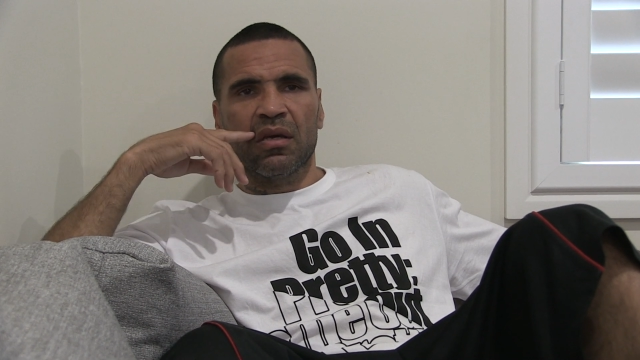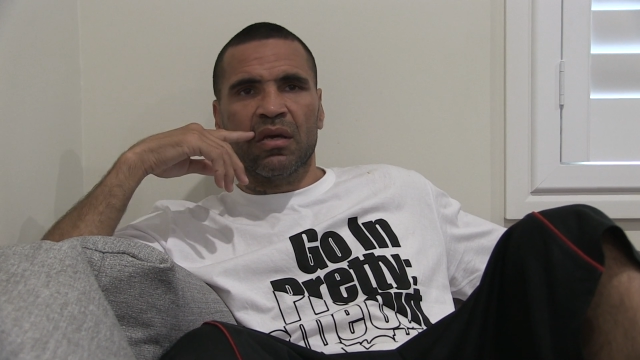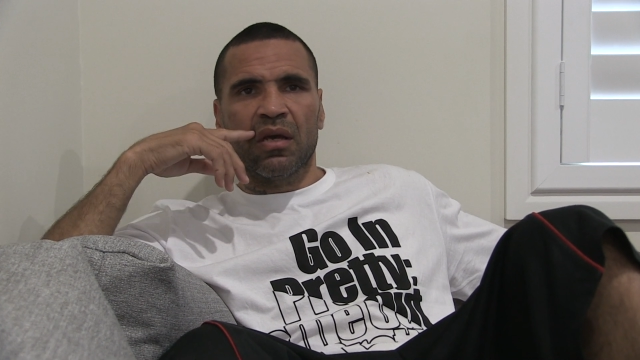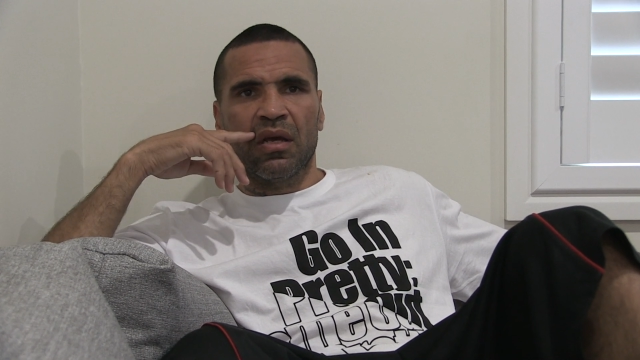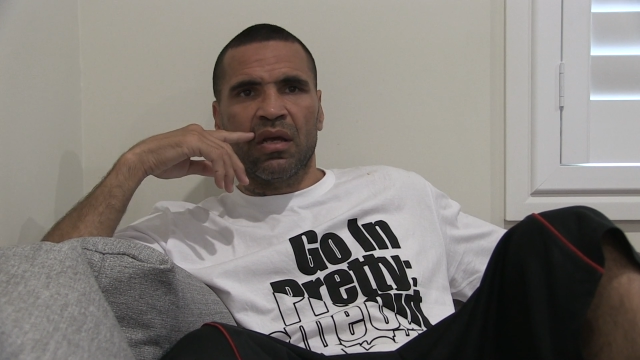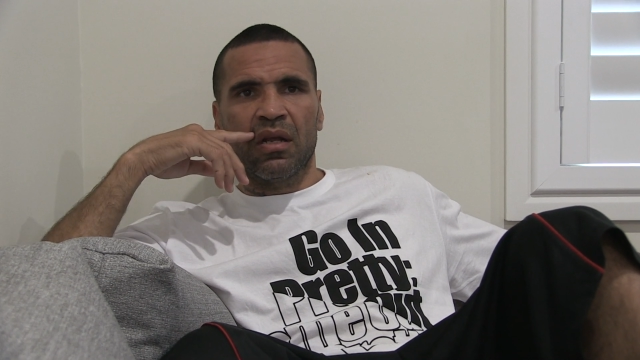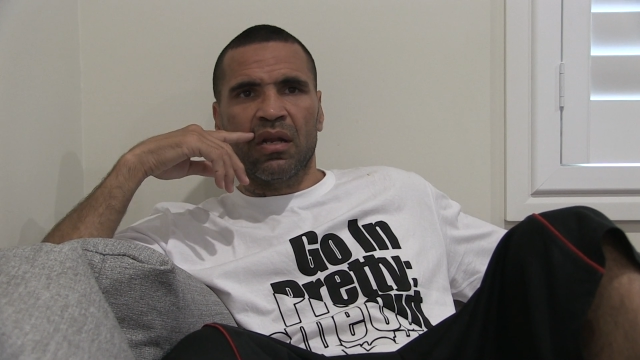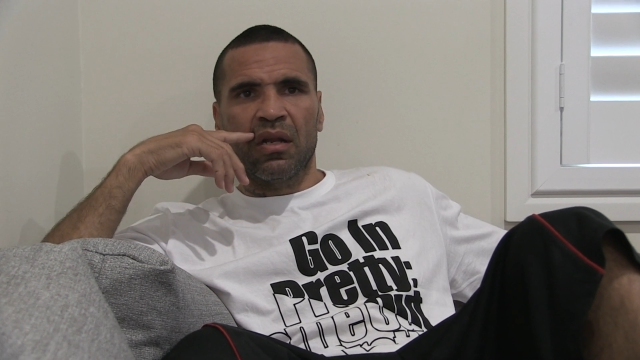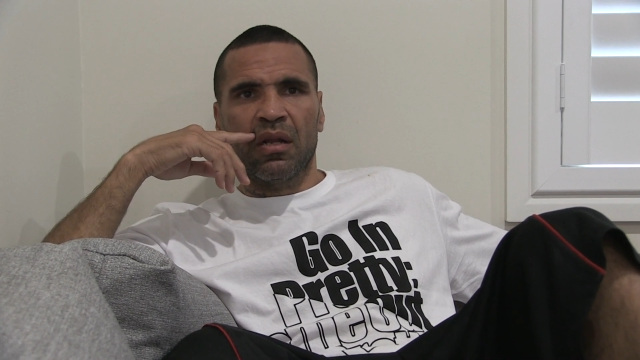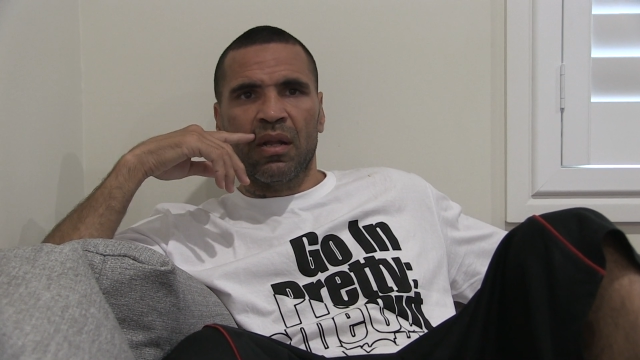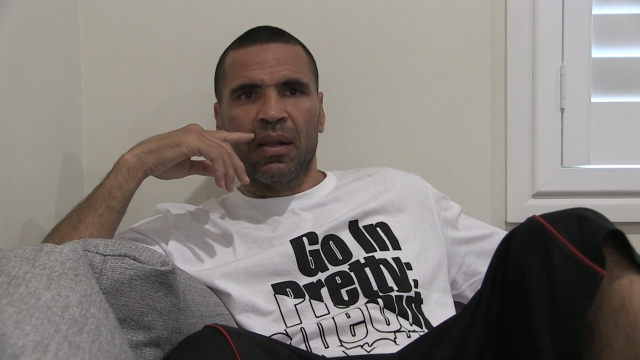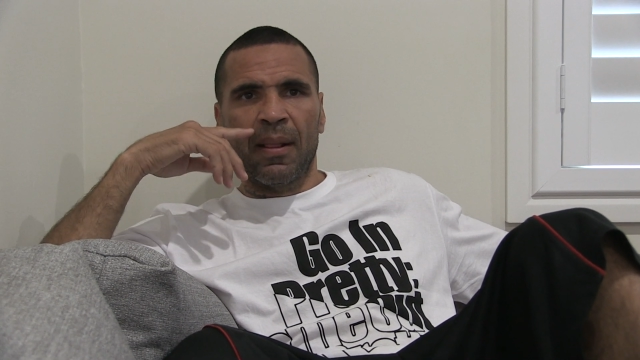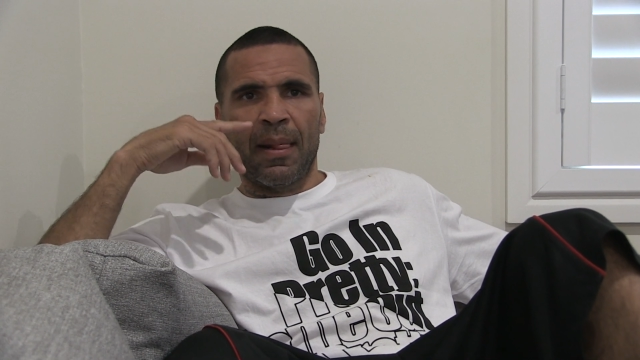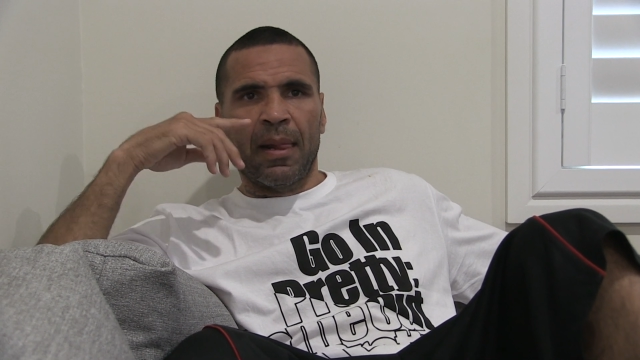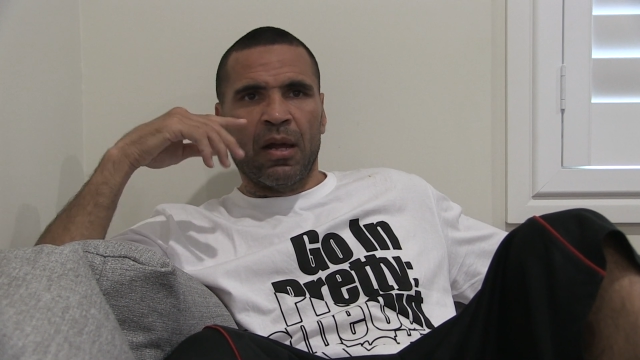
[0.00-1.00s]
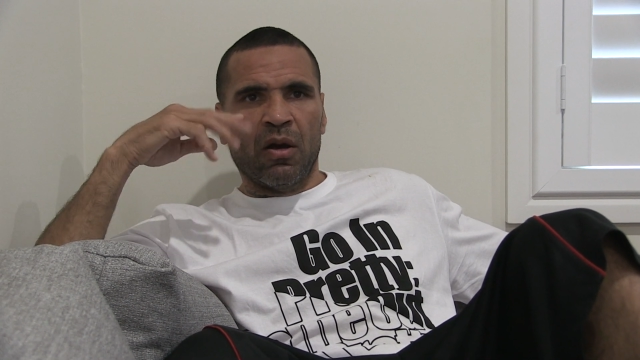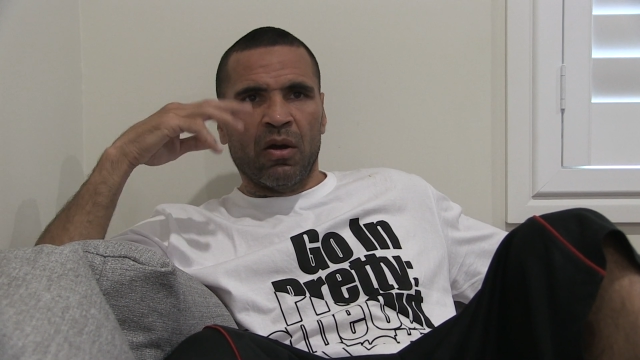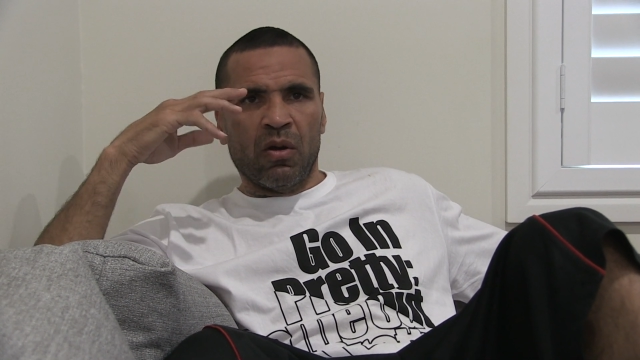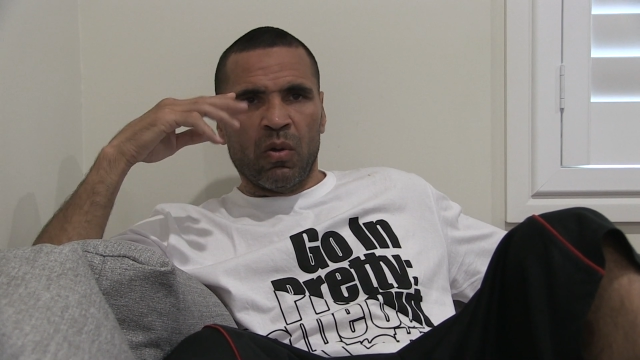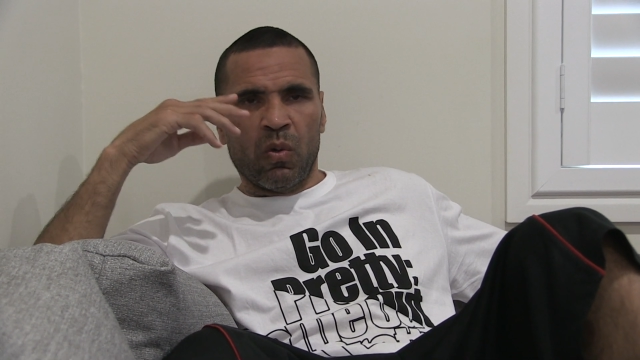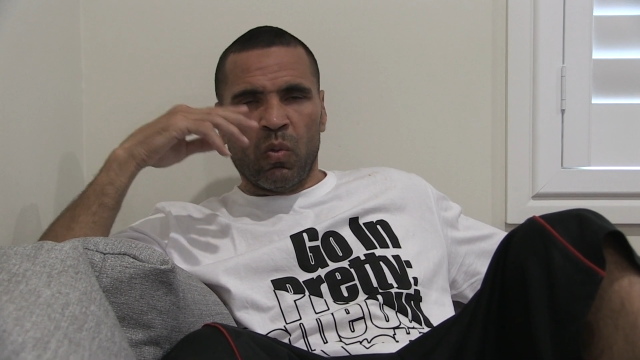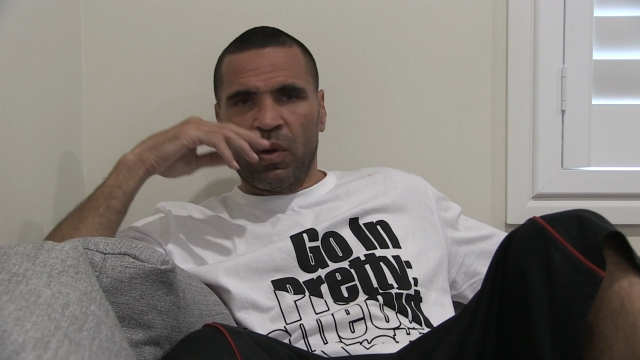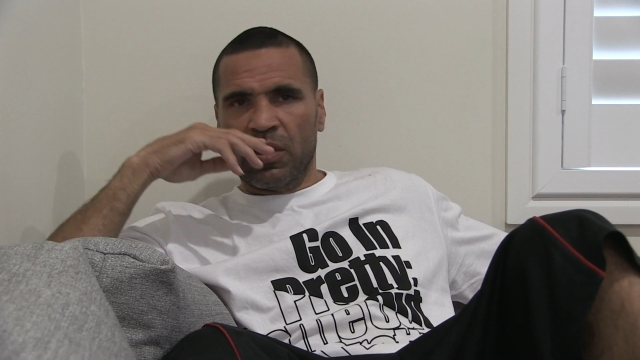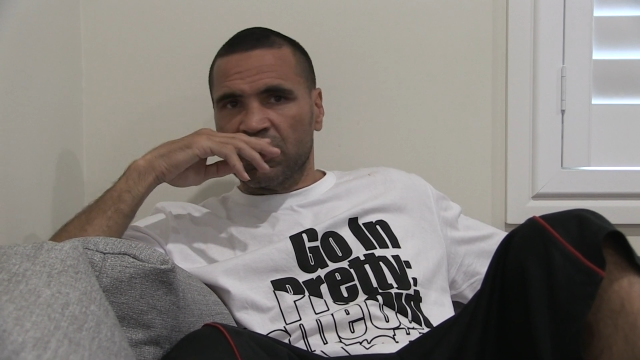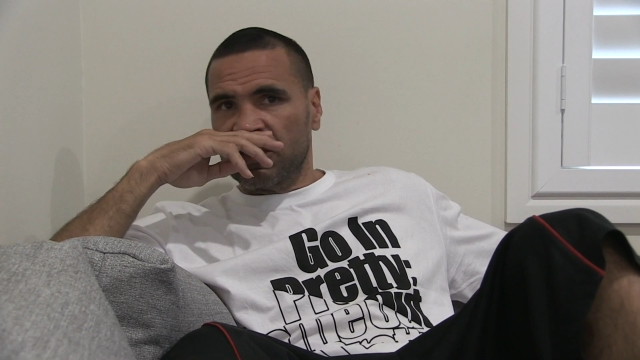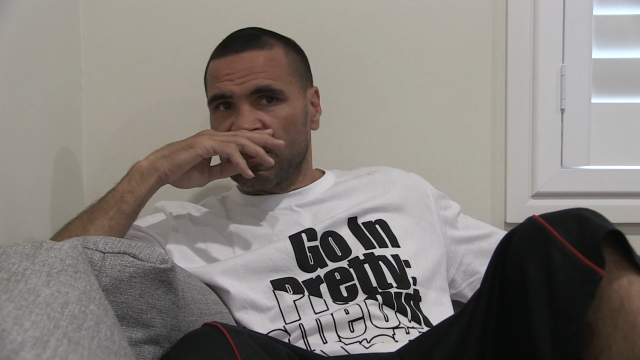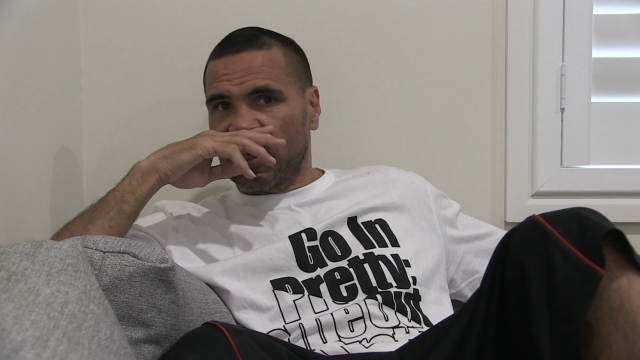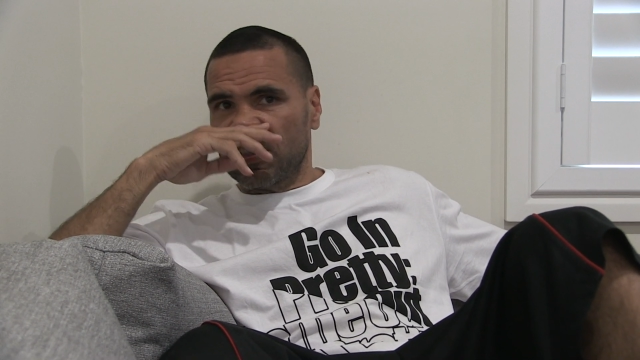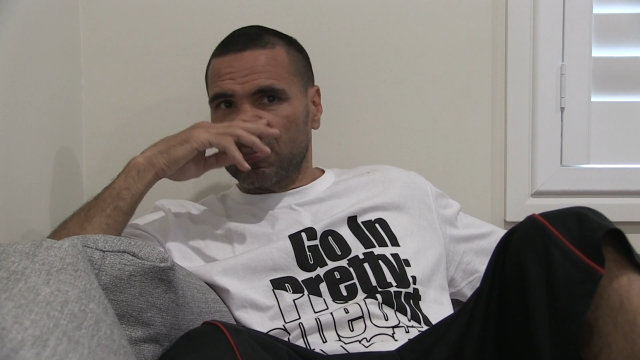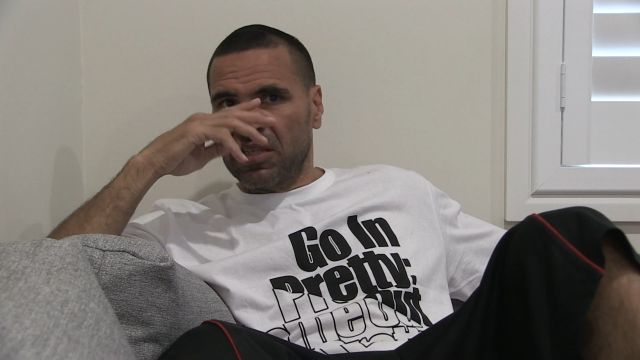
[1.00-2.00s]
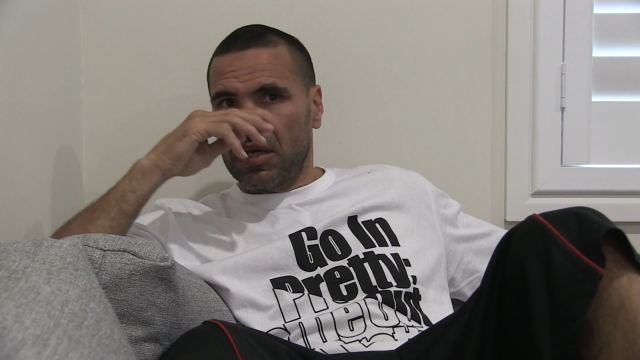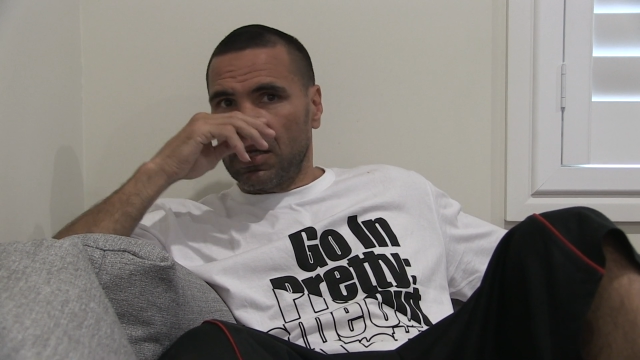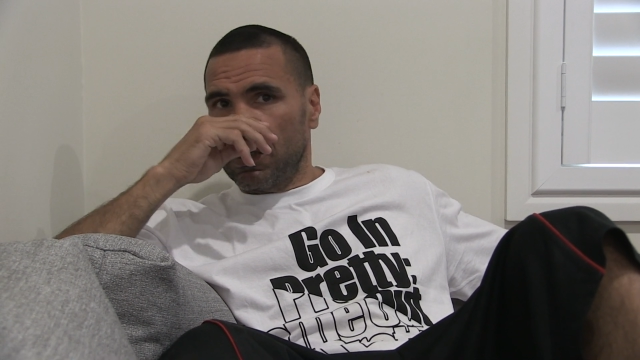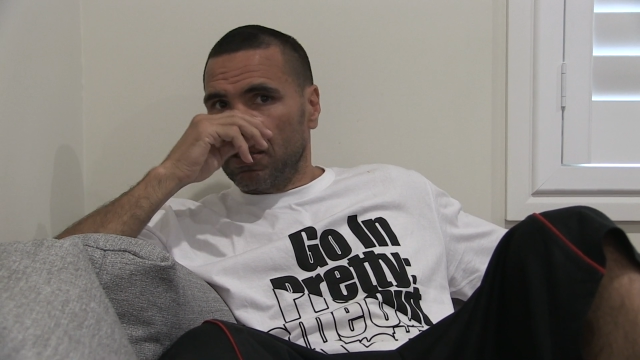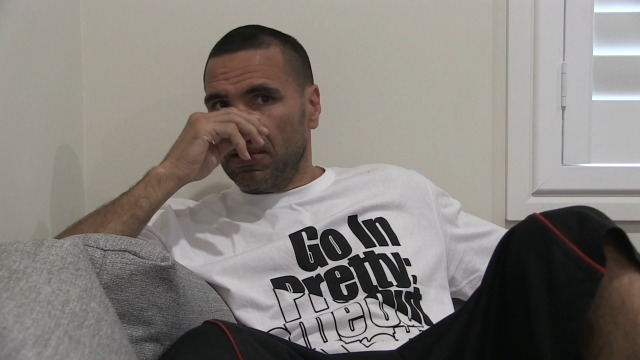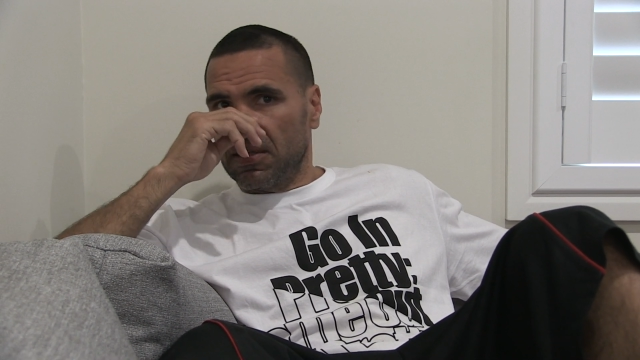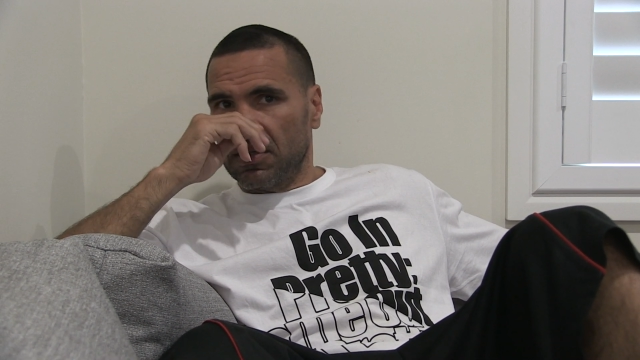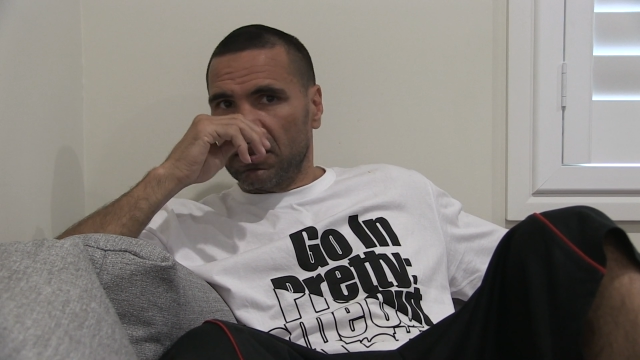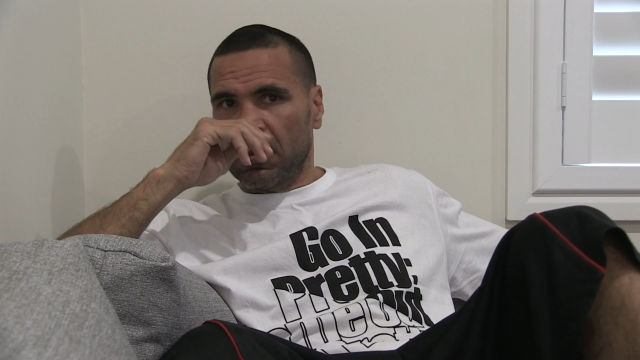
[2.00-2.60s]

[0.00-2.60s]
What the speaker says: And once that's done,